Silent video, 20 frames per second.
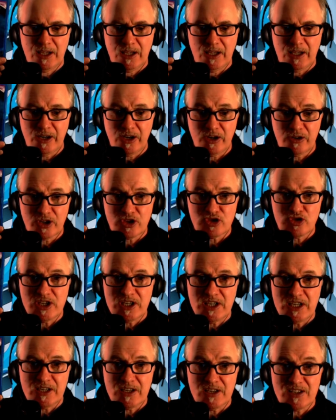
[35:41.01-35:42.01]
I heard the
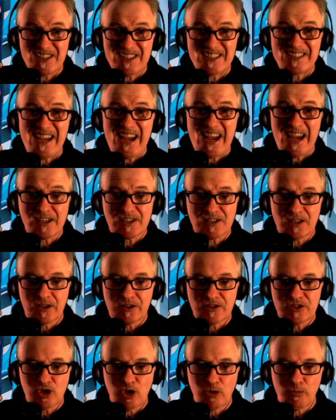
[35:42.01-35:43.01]
3D in this is excellent,
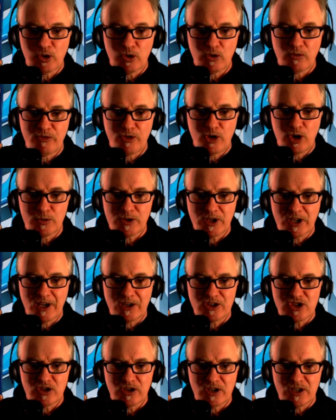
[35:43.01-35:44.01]
so I'm looking forward to
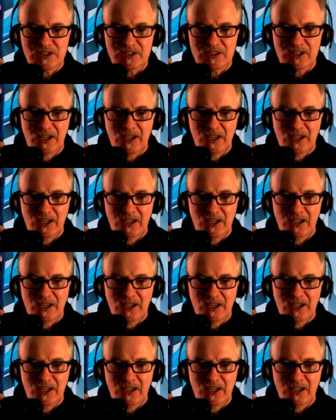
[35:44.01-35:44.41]
catching this.